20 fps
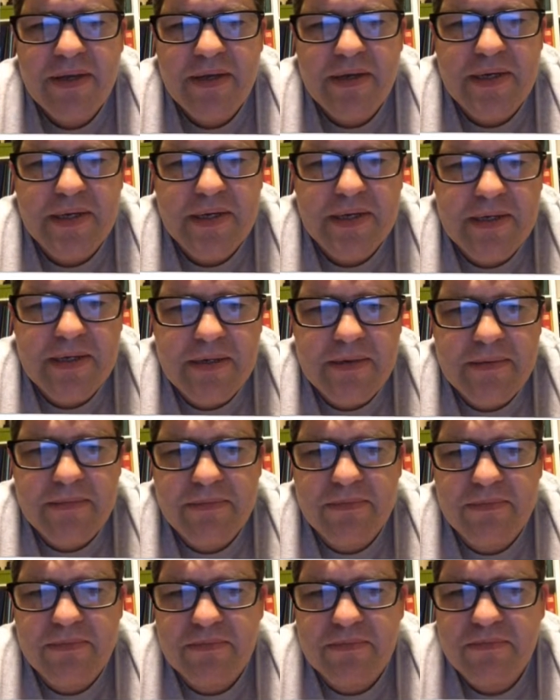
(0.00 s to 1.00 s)

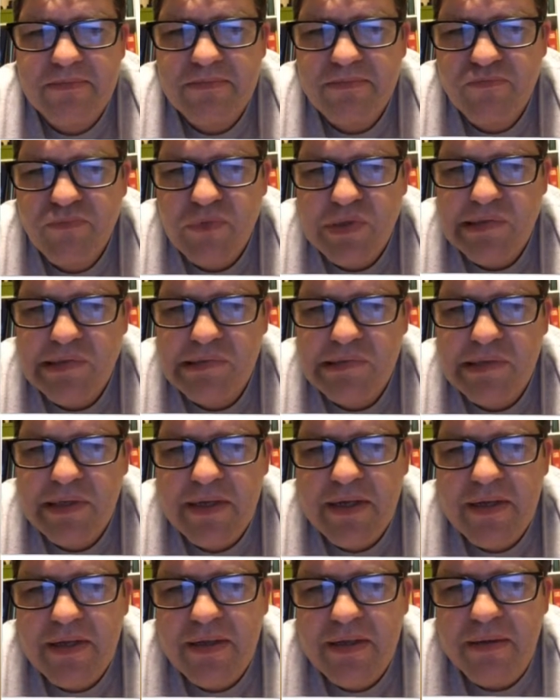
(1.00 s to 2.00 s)
The
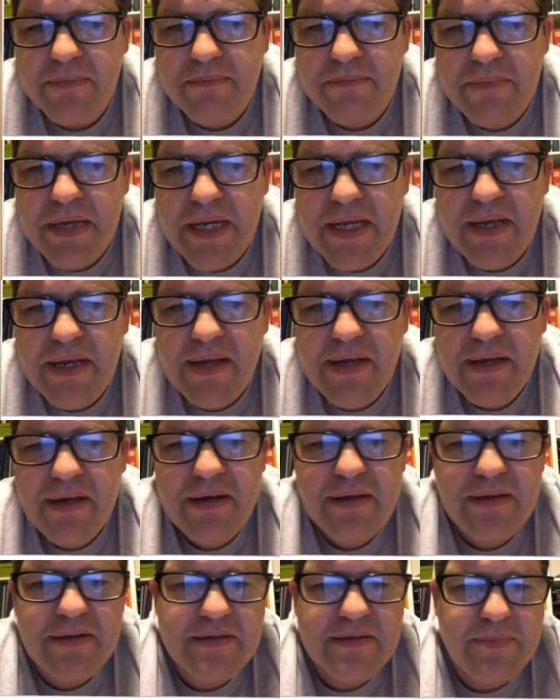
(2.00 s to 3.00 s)
median
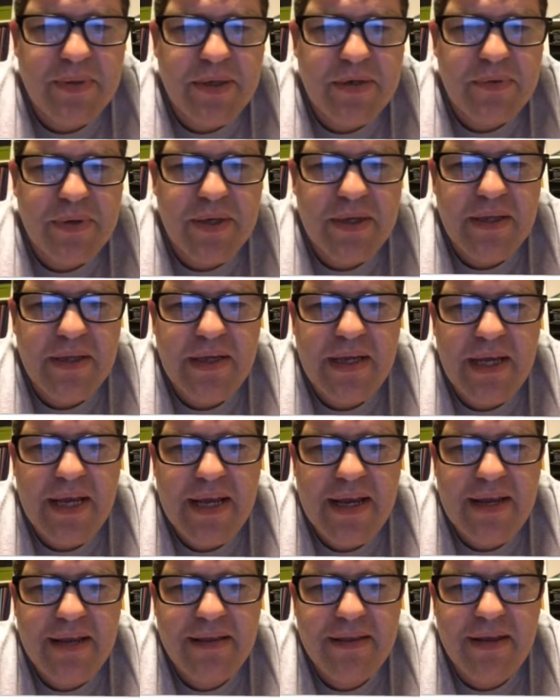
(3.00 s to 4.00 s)
is between the
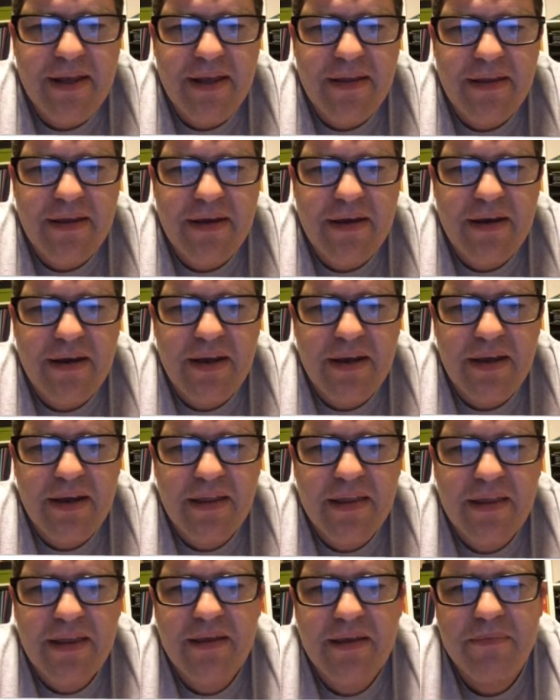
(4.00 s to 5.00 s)
8th and the
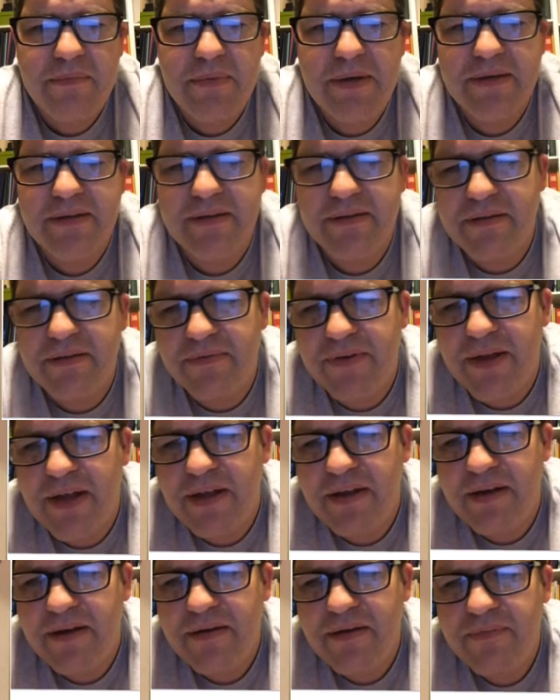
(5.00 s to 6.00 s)
9th pieces of
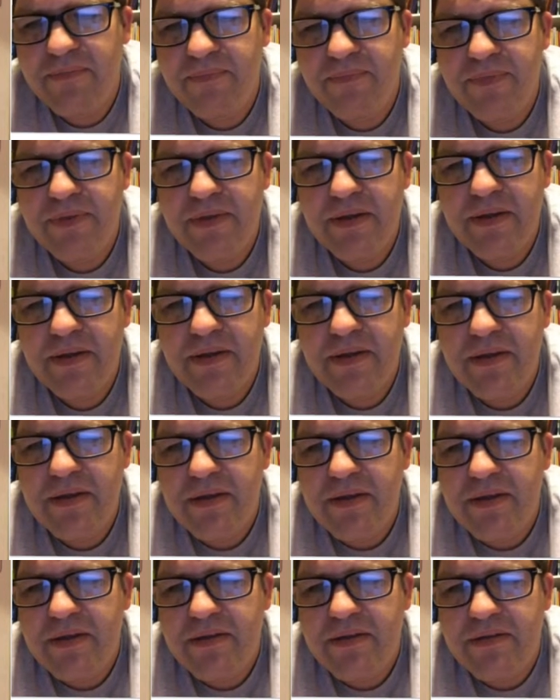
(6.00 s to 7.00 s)
data.
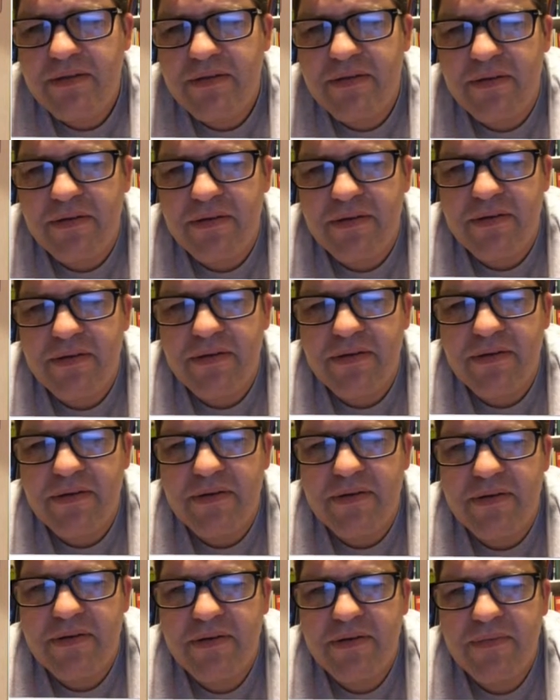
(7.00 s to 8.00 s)

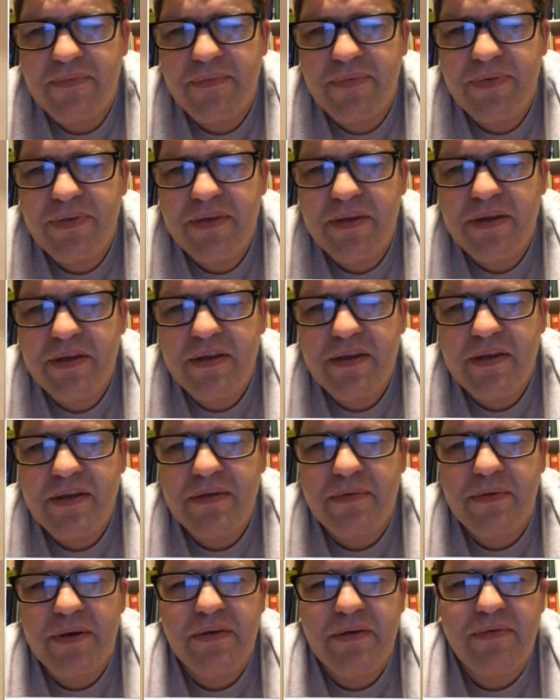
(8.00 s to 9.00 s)
So
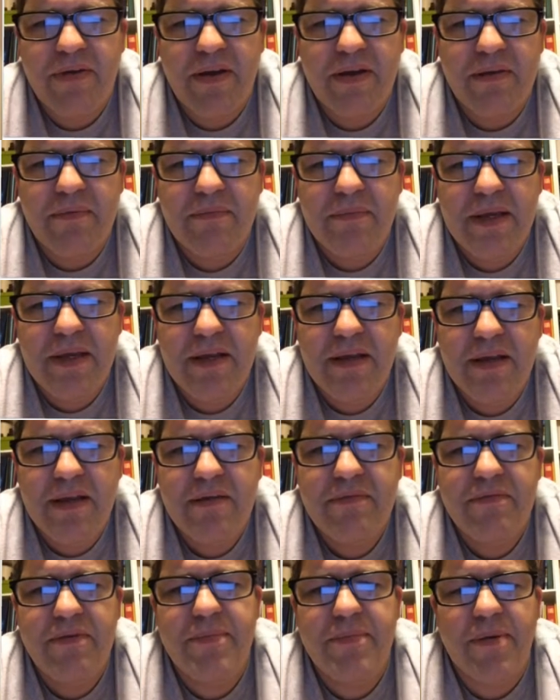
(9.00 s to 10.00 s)
the way you find the
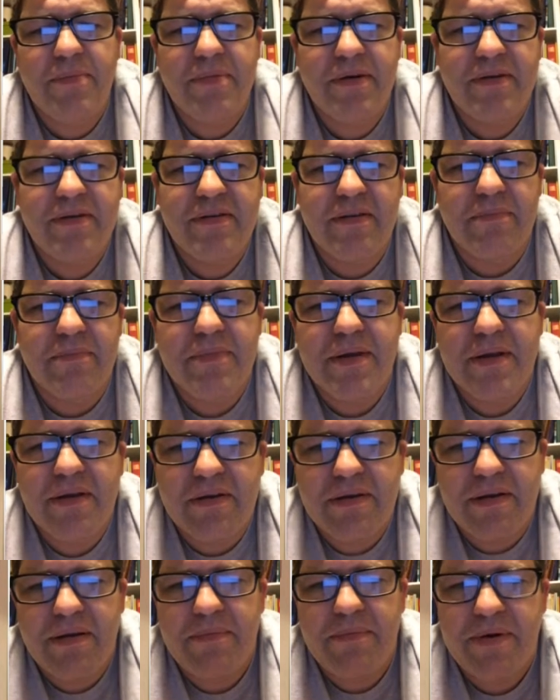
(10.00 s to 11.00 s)
median, remember it's the middle
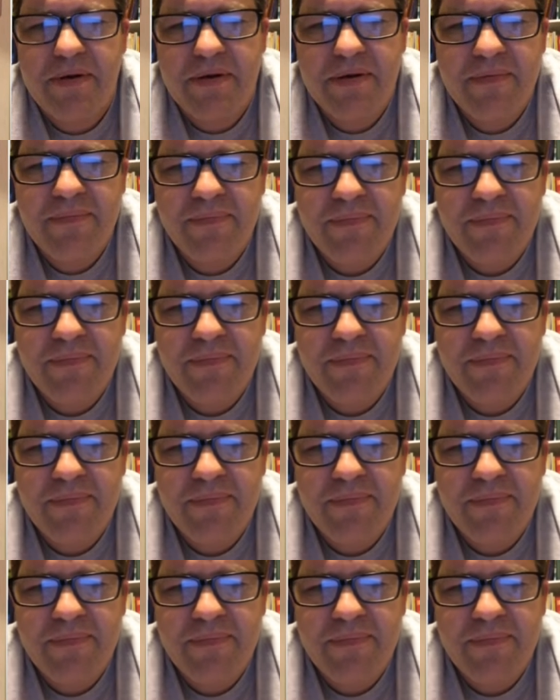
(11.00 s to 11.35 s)
number.